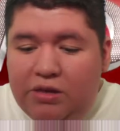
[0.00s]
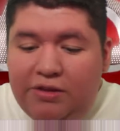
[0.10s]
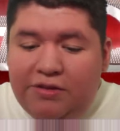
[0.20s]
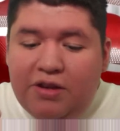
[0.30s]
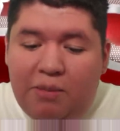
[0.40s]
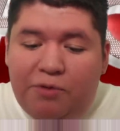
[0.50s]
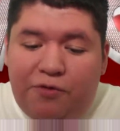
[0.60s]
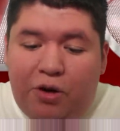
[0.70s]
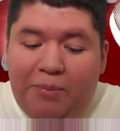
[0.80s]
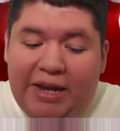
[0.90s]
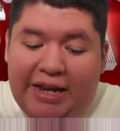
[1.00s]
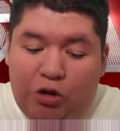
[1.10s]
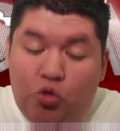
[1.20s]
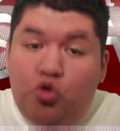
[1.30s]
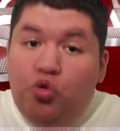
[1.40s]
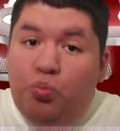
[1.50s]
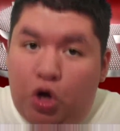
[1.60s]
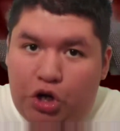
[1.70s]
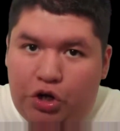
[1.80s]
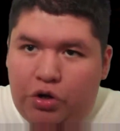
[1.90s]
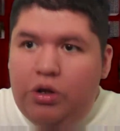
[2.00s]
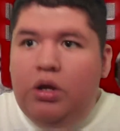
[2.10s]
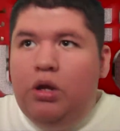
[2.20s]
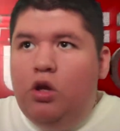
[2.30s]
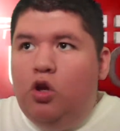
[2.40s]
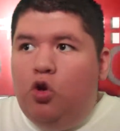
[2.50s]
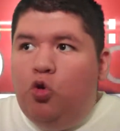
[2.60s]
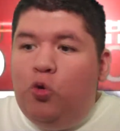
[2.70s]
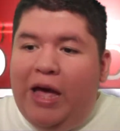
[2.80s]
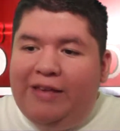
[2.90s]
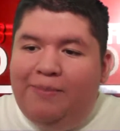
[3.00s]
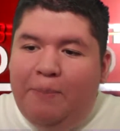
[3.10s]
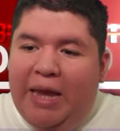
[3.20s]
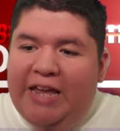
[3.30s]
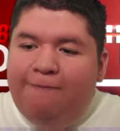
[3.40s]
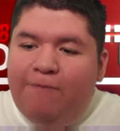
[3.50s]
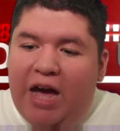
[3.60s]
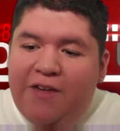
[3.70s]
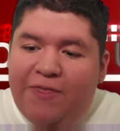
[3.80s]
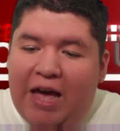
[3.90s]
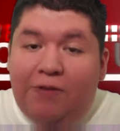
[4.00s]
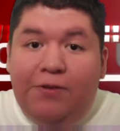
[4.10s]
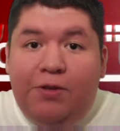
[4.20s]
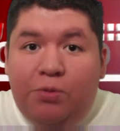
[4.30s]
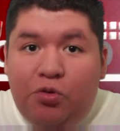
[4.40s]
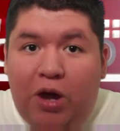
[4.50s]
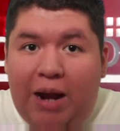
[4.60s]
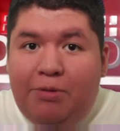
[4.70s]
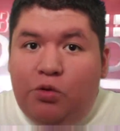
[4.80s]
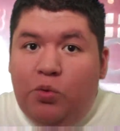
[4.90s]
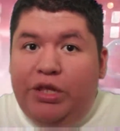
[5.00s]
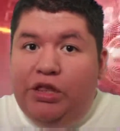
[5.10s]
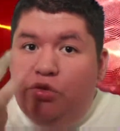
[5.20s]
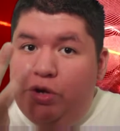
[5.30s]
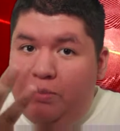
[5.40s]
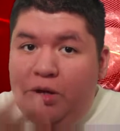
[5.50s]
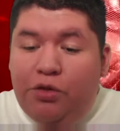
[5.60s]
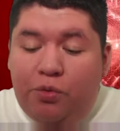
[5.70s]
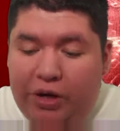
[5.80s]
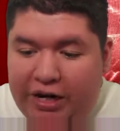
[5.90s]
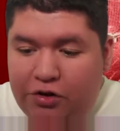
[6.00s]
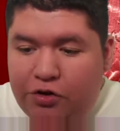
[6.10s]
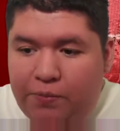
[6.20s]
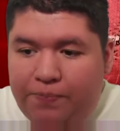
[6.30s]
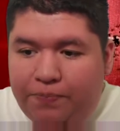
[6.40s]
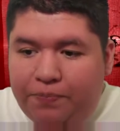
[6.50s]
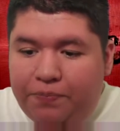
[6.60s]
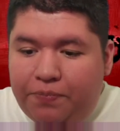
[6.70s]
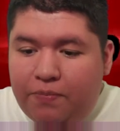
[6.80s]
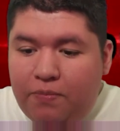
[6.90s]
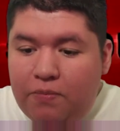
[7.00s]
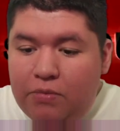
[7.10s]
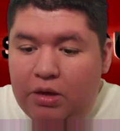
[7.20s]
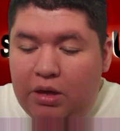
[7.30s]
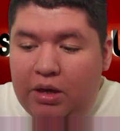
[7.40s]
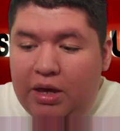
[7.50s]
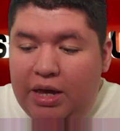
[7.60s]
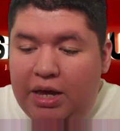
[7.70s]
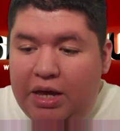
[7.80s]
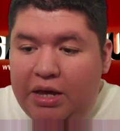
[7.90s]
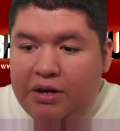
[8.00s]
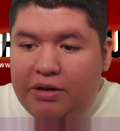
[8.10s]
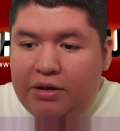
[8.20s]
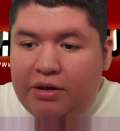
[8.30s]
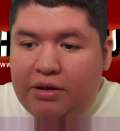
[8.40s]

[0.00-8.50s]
this is coming from a YouTube partner who has made 5,000 subscribers within 3-month range, and